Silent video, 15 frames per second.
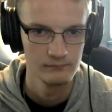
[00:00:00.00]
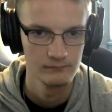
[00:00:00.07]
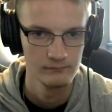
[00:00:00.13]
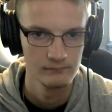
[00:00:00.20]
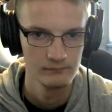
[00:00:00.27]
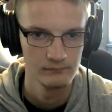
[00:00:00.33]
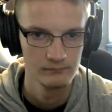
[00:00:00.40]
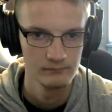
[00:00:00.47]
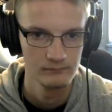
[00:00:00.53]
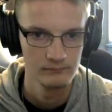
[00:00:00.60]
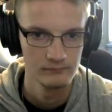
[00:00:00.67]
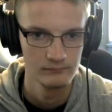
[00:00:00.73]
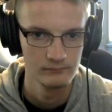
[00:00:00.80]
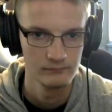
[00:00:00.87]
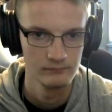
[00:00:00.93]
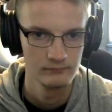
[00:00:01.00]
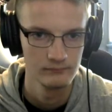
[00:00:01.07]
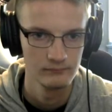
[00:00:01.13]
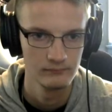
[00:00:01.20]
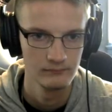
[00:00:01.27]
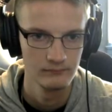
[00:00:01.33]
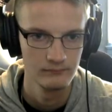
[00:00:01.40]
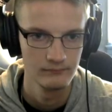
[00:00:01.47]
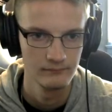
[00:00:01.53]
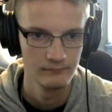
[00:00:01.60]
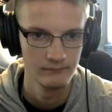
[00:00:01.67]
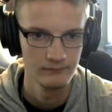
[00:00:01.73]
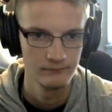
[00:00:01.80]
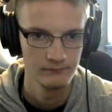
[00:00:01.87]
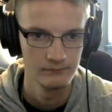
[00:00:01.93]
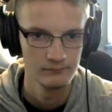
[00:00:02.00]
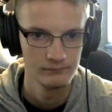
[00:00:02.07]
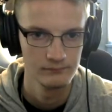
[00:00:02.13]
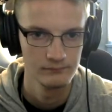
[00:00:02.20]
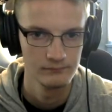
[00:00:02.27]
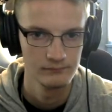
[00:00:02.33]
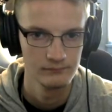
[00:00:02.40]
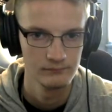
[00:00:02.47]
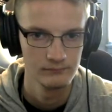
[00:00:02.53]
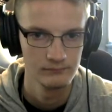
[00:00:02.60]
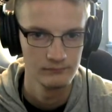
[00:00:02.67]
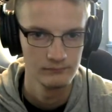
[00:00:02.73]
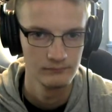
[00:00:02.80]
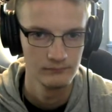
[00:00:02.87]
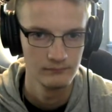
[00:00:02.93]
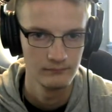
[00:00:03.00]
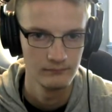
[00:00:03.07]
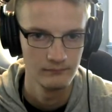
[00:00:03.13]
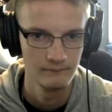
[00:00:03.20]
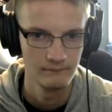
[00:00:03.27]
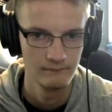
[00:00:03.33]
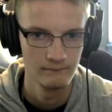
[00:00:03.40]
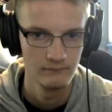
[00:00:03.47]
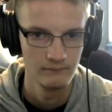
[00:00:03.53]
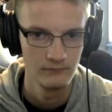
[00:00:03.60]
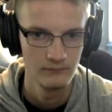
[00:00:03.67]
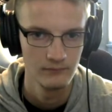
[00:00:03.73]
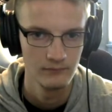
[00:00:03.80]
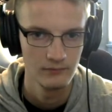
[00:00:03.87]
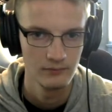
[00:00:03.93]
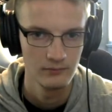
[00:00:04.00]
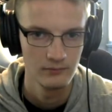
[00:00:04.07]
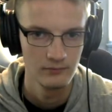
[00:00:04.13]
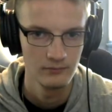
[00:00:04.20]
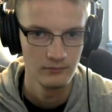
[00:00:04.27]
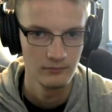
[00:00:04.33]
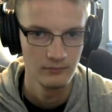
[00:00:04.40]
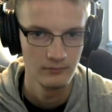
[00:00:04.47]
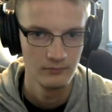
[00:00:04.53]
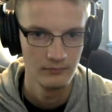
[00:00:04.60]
Nobody speaks.